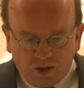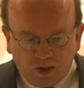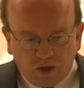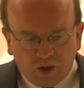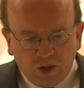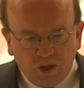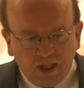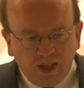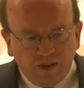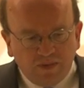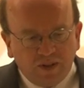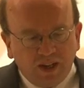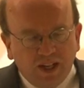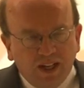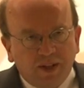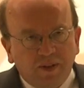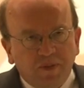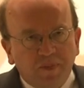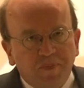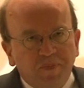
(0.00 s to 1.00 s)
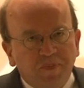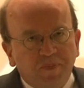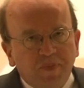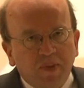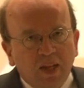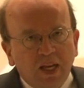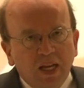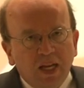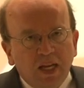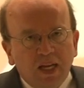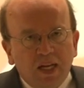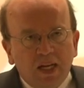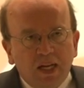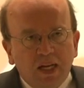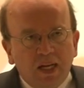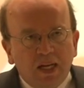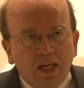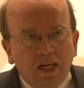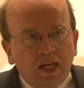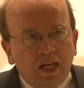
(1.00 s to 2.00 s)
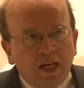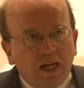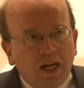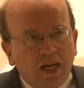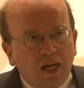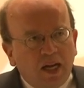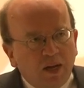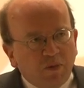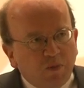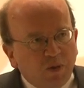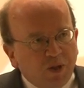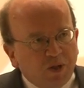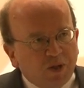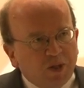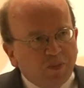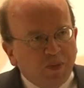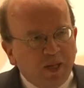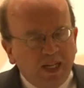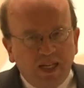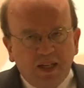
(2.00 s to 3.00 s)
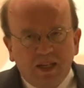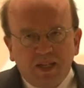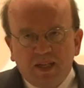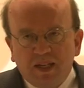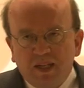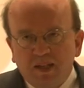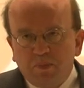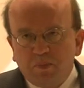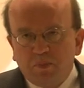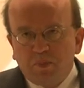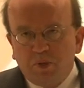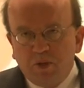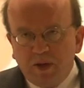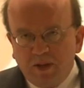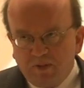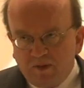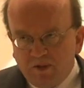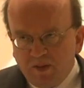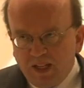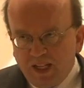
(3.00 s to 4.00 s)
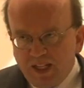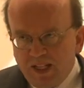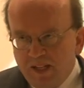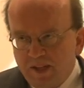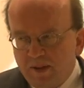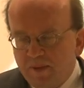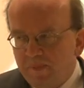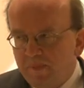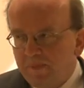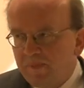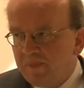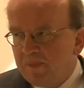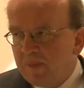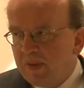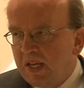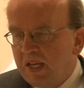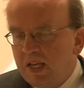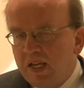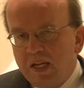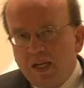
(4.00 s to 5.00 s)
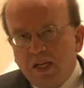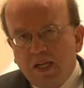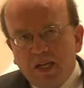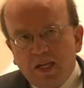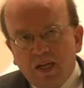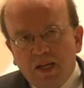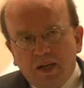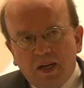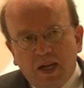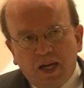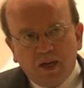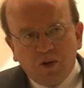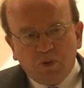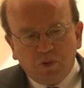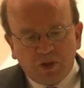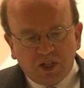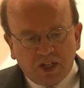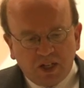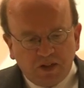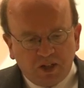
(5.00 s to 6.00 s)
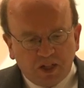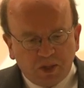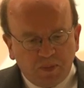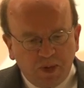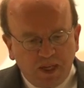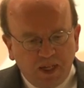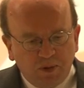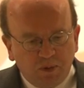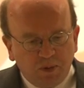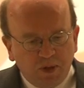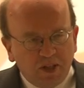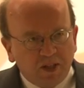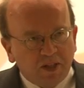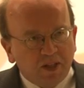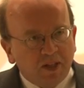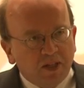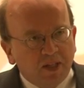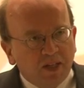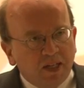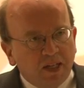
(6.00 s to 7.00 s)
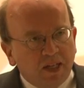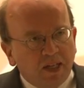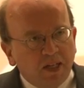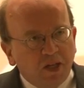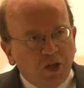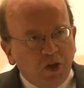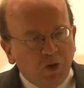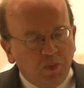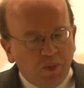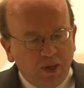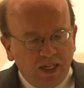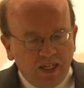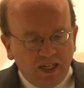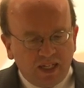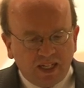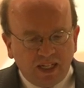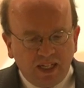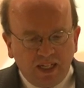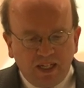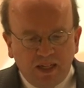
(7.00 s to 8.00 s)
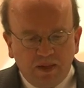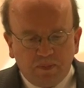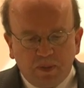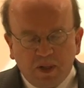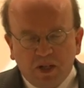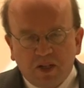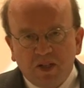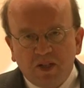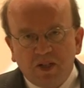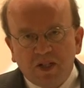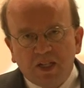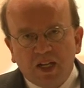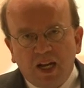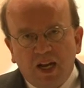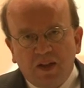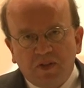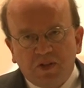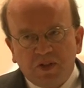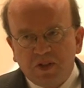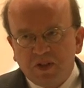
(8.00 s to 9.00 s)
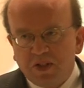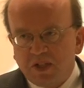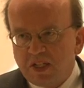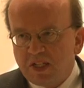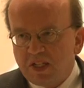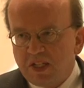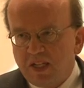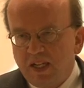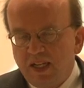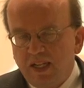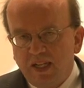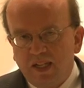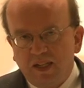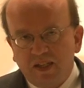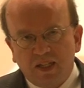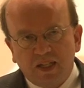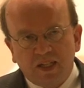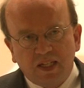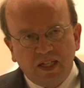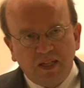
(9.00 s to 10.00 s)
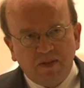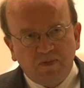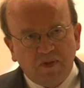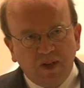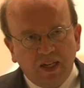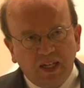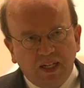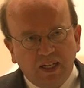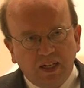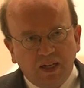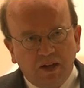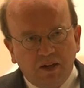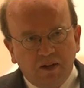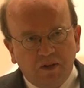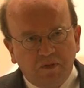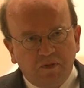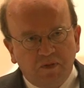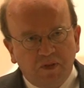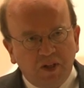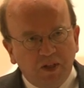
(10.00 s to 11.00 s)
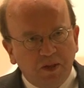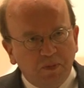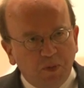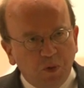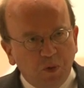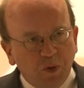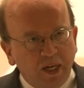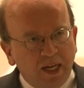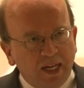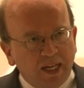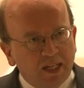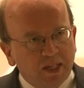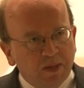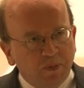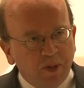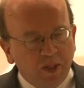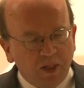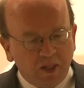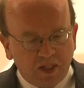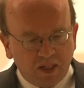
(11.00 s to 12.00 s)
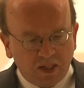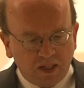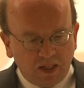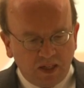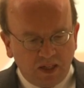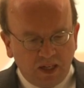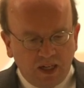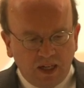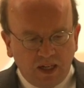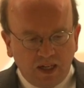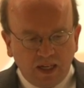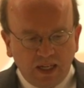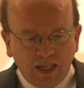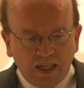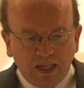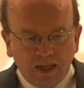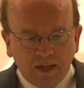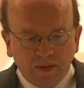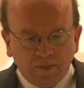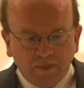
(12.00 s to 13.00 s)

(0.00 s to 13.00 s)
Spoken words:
good evening. I will speak briefly. I also speak with humility because others here this evening are far more expert than I.